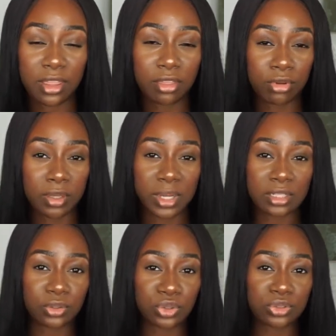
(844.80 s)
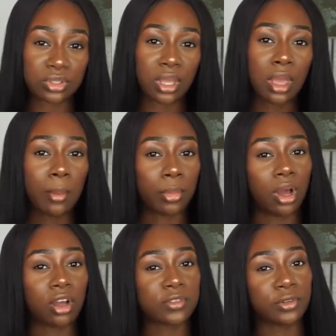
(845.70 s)
3 bundles, but
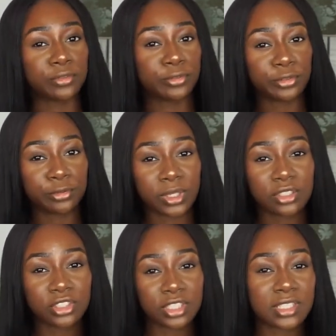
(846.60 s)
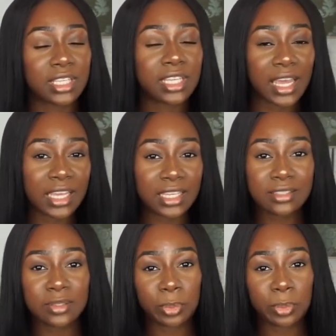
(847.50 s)
I asked for a 4th one just in case,